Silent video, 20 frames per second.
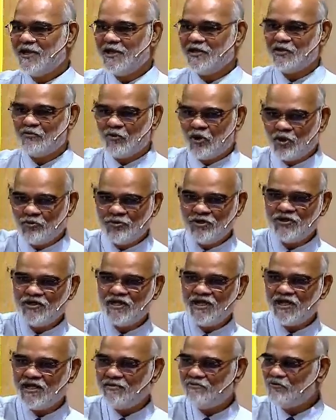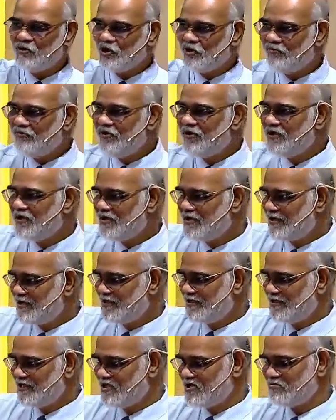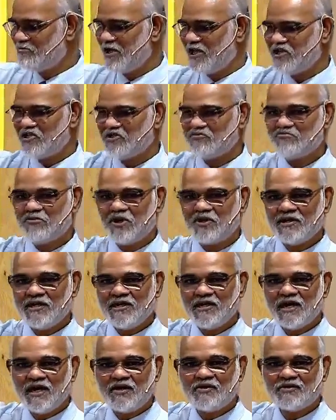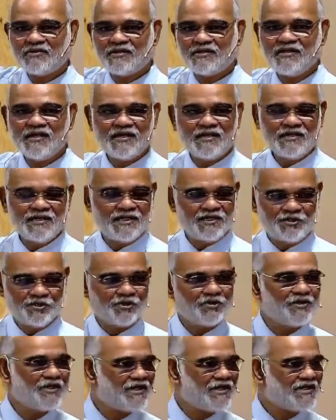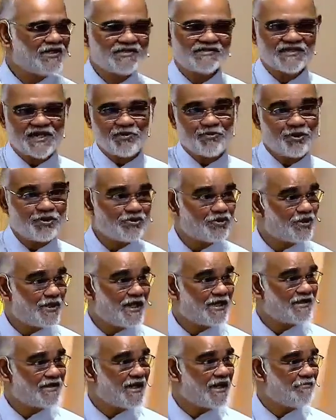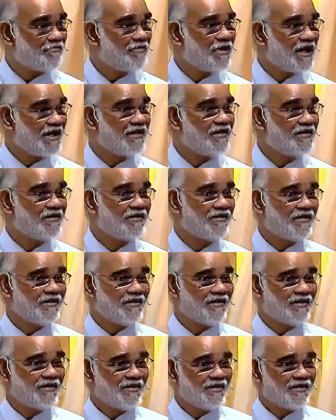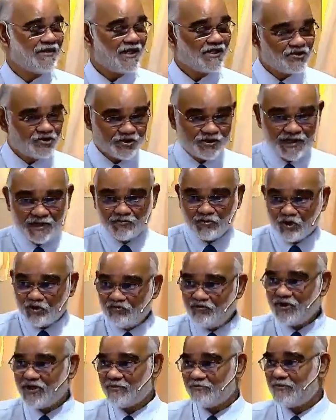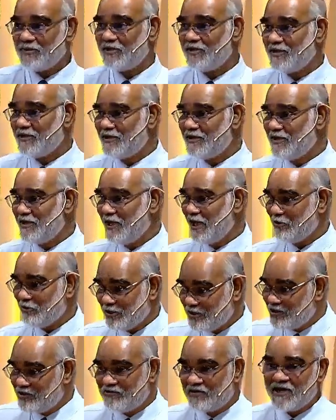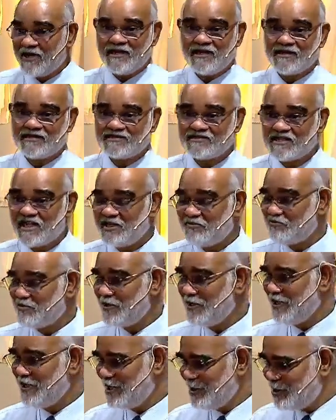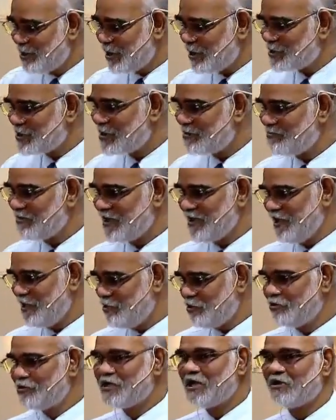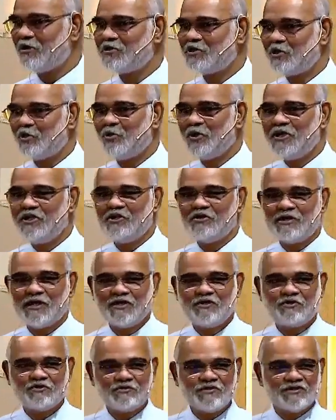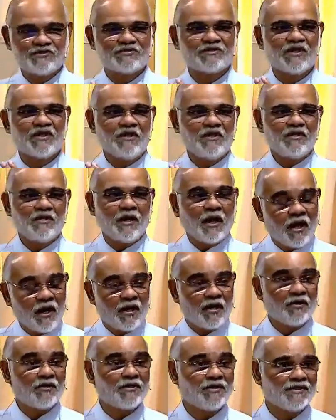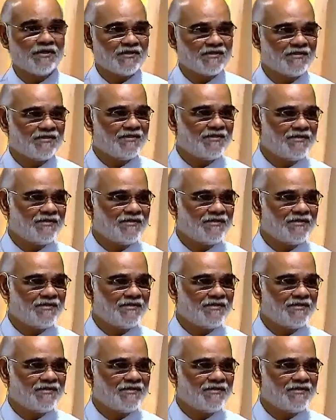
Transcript: And the moment they had moved this man's body out. He told the nurse, I want to get that bed. And so they moved him. And with great excitement, he got up and he looked out the window, and to his horror,